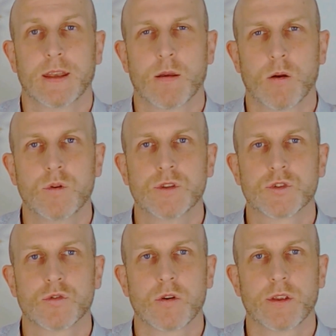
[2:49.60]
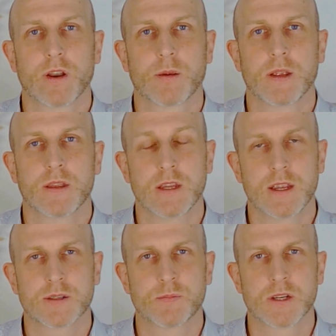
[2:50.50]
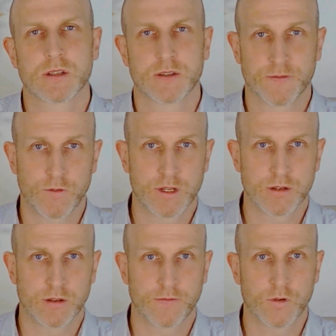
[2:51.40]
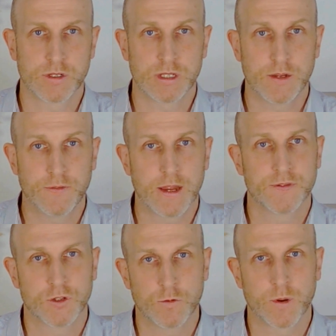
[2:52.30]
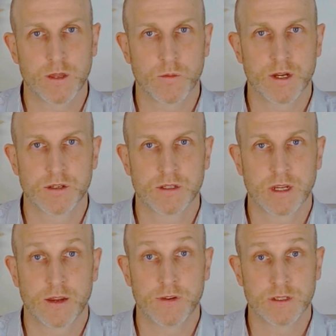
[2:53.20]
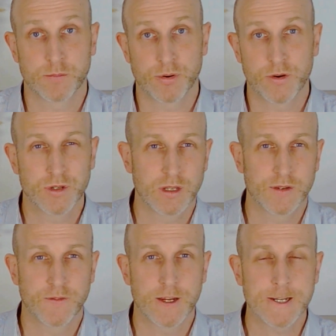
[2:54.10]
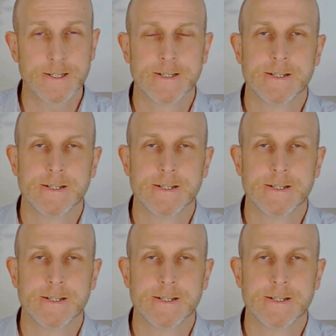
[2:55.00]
Now, I would strongly recommend that you get specialist financial advice if you have superannuation savings approaching this figure,